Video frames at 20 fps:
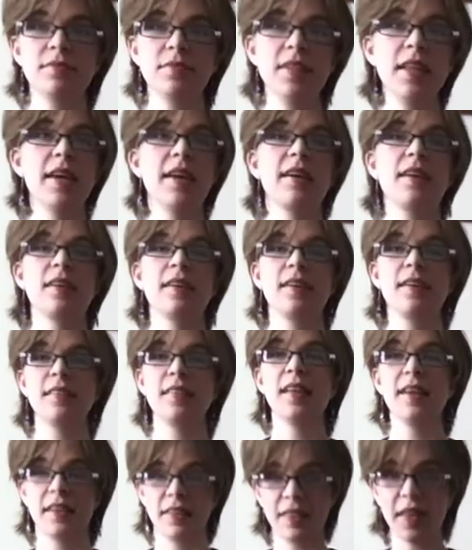like,
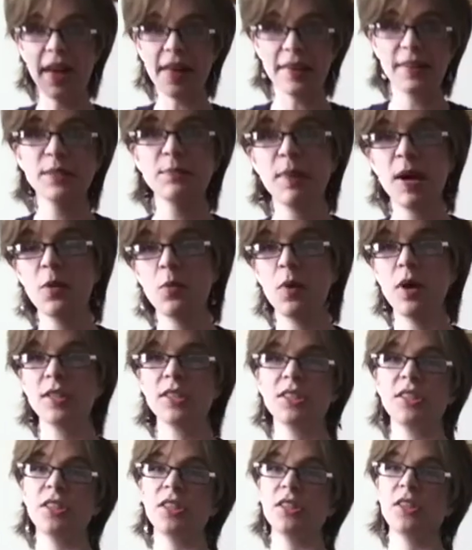like that is my
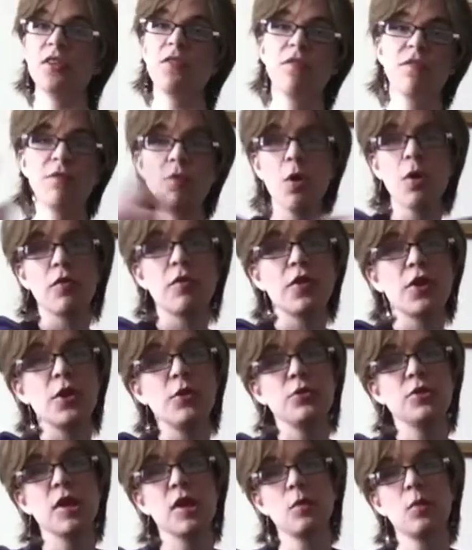Watson. Four for
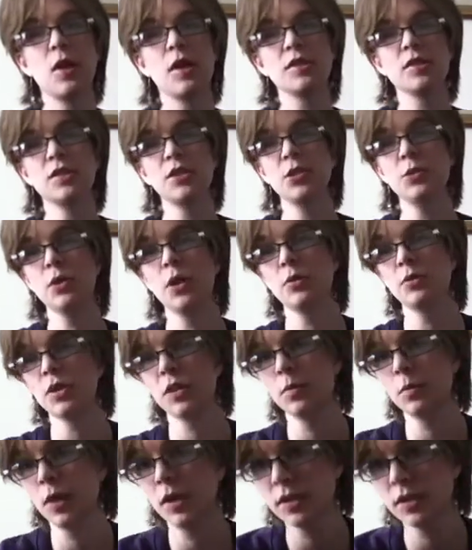you, John Watson. You go, John